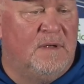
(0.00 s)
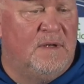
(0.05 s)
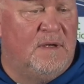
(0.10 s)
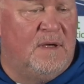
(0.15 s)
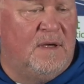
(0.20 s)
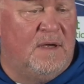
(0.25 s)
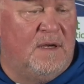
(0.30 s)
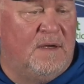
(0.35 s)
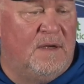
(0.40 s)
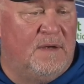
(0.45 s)

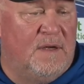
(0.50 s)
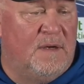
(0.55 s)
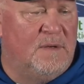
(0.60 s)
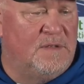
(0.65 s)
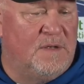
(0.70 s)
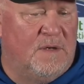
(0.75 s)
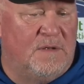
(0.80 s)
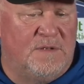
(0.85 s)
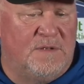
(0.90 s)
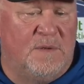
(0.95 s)
and I
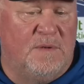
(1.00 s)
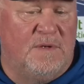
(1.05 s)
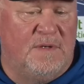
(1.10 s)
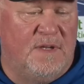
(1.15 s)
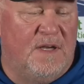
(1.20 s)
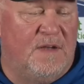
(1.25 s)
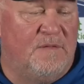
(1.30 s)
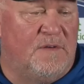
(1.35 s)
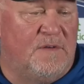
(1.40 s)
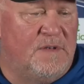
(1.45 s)
was also in
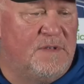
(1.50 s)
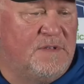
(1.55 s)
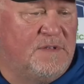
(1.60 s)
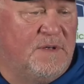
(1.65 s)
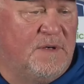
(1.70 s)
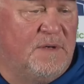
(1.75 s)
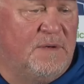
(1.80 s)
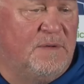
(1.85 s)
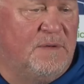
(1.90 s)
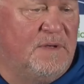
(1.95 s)
Denver.
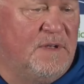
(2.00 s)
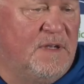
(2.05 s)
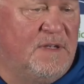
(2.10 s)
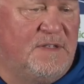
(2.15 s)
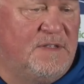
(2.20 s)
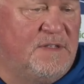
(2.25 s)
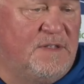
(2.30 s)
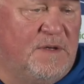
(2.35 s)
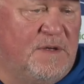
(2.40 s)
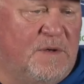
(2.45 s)
So
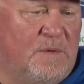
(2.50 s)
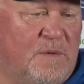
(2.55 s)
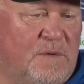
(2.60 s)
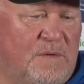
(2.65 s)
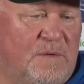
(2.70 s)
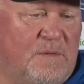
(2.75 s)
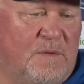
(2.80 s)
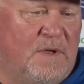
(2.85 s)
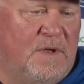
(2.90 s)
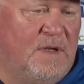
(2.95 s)
it's,
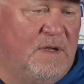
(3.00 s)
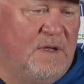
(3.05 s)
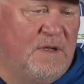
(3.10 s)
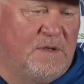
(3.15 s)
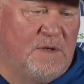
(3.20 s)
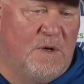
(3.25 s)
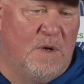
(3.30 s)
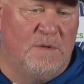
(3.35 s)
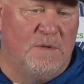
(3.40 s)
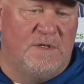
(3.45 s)

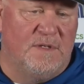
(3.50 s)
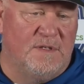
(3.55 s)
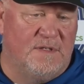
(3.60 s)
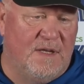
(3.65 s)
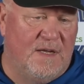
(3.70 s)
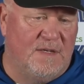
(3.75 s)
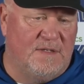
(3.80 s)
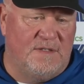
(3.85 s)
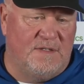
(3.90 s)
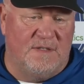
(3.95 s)
coaches,
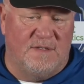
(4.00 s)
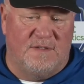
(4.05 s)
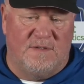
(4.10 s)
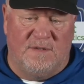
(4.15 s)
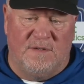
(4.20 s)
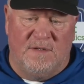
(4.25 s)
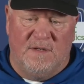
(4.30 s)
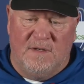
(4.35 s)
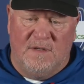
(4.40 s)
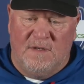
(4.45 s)
that's just
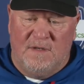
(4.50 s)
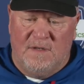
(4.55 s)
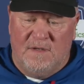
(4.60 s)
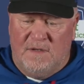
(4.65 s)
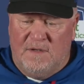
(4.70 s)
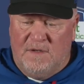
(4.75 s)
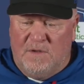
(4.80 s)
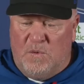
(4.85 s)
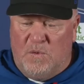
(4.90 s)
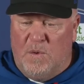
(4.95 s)

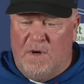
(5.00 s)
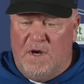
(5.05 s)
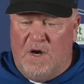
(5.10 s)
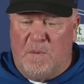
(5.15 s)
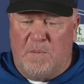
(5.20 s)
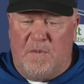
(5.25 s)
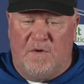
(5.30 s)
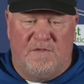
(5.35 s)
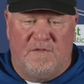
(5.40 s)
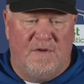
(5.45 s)
the way
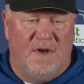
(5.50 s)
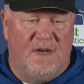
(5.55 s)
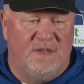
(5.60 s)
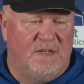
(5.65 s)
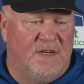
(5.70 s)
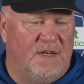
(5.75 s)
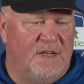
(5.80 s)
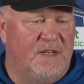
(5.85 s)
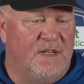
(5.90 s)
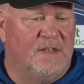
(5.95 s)
our
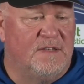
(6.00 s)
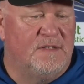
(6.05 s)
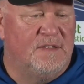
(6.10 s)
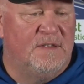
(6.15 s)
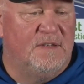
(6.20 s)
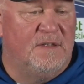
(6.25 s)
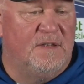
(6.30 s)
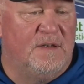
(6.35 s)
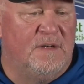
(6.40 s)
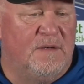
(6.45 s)
profession
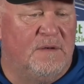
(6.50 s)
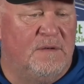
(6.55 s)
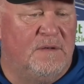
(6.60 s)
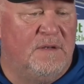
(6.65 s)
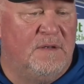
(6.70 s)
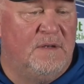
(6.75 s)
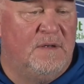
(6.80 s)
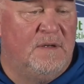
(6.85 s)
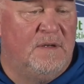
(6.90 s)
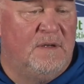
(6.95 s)
is,
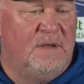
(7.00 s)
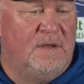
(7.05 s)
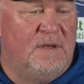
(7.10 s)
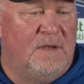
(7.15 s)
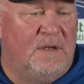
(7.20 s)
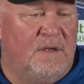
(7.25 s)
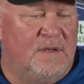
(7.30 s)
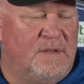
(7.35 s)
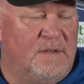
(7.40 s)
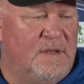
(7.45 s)

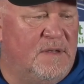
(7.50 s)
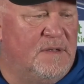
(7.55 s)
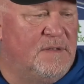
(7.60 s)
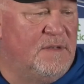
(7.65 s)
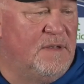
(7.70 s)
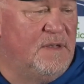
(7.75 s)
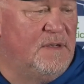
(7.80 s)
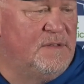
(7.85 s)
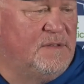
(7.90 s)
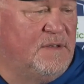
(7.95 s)

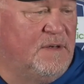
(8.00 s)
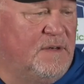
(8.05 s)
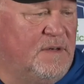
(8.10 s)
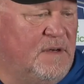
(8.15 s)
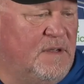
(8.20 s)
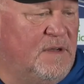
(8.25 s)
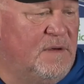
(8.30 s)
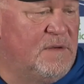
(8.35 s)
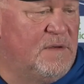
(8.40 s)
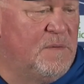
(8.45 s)
Is there a
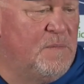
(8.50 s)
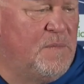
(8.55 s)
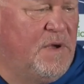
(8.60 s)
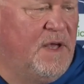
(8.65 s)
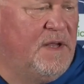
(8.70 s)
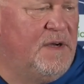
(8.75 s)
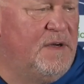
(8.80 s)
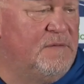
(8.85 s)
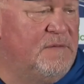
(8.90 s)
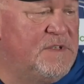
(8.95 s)
little
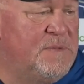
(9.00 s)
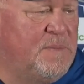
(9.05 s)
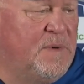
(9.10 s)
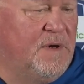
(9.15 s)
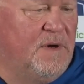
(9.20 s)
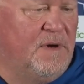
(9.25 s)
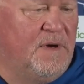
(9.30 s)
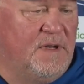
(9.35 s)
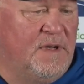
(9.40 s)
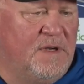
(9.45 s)
competitive
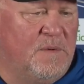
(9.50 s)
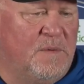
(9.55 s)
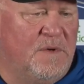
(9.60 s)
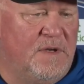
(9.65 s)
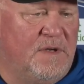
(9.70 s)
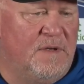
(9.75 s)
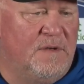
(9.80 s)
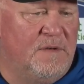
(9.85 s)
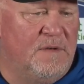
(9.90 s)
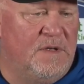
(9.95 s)
spirit in you
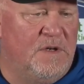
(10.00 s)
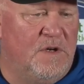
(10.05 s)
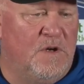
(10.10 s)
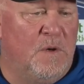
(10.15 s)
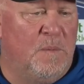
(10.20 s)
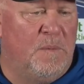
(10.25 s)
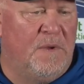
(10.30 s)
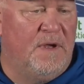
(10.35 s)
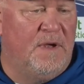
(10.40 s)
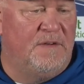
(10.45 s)
when you
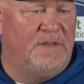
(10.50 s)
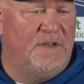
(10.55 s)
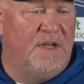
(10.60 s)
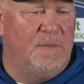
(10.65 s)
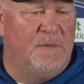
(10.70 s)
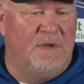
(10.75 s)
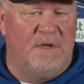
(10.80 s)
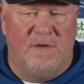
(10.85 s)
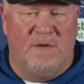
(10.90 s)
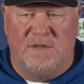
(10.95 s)
go play a
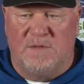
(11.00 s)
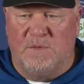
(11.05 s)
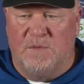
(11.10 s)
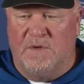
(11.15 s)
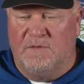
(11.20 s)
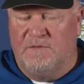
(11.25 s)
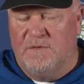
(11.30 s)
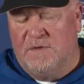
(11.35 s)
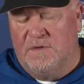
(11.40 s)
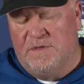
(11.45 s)
team that you used to
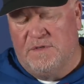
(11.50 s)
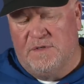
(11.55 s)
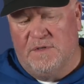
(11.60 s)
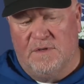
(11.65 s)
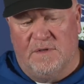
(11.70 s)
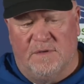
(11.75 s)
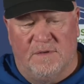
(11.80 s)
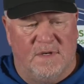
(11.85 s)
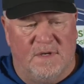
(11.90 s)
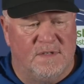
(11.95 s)
work for?
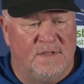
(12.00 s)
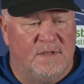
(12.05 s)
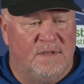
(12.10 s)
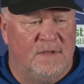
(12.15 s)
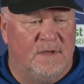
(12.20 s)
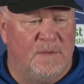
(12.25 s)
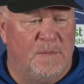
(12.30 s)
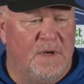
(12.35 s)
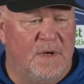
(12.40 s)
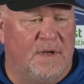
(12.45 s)
Sure there is.
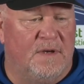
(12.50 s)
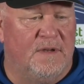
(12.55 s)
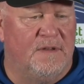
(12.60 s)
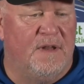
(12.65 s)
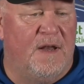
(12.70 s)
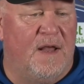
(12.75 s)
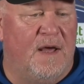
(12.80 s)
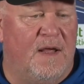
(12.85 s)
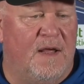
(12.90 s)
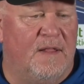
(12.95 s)
I'm not going to
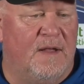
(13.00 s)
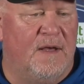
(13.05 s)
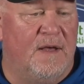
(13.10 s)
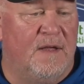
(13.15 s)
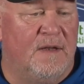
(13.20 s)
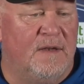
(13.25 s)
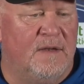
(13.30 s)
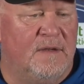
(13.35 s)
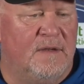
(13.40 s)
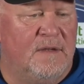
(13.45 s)
deny
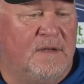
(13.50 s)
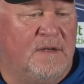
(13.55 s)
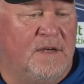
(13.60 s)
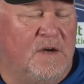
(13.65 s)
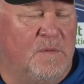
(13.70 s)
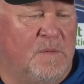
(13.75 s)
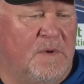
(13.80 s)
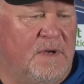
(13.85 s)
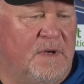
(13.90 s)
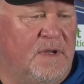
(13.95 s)
that.
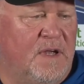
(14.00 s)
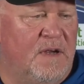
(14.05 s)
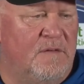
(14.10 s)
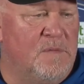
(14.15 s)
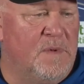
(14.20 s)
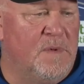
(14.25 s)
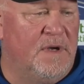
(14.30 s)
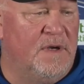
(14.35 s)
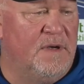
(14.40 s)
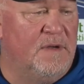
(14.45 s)

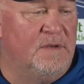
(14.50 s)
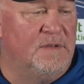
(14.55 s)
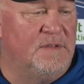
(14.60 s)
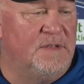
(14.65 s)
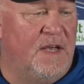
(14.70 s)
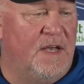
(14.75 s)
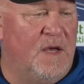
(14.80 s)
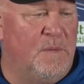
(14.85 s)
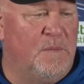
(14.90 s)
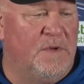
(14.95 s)
Everybody knows
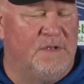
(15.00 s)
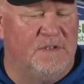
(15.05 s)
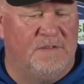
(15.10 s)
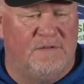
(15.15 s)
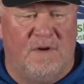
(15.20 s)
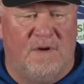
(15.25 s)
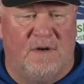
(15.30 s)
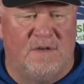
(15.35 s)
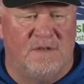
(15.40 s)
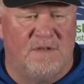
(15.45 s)
that. But as far